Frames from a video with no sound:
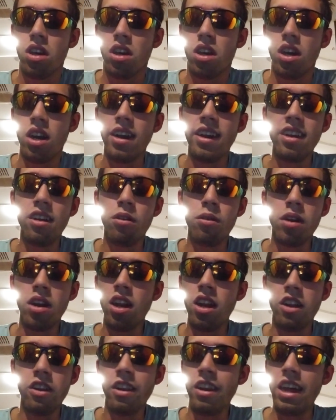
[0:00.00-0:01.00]
I don't want
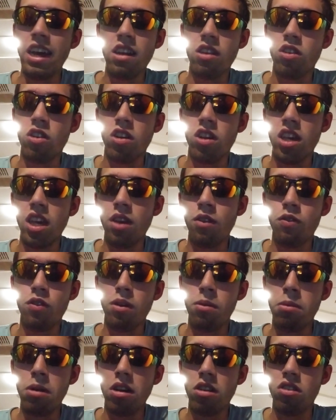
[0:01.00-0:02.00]
another NASCAR game
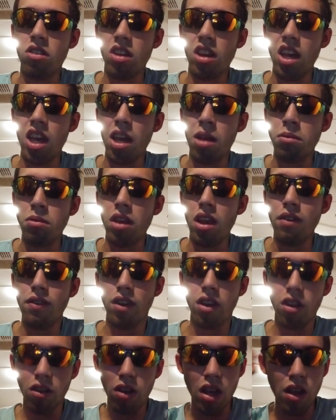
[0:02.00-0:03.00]
from Monster Games, even
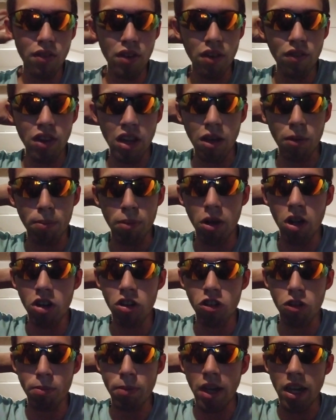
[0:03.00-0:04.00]
though even if they are
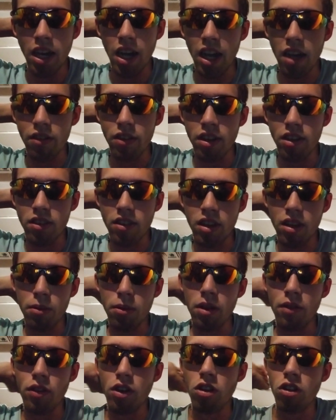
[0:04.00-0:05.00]
partnered by iRacing.
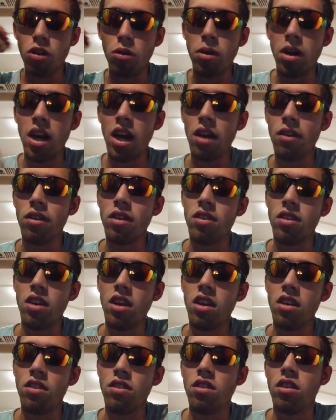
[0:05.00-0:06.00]
If you don't know what iRacing
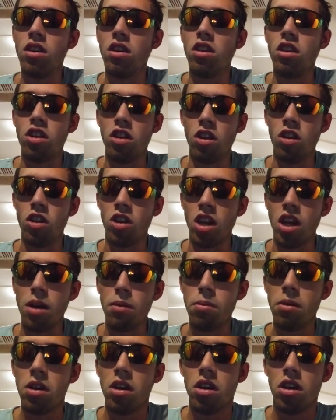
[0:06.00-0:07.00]
is, uh, you should look it up.
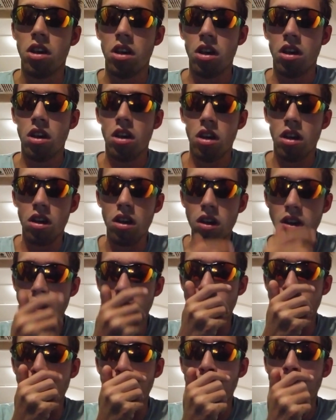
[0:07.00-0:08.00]

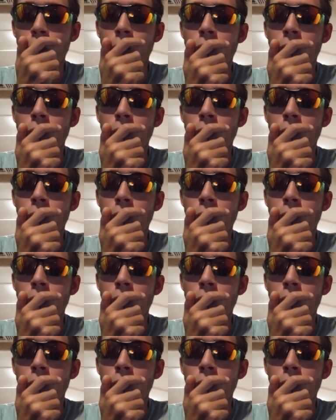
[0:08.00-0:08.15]
Um,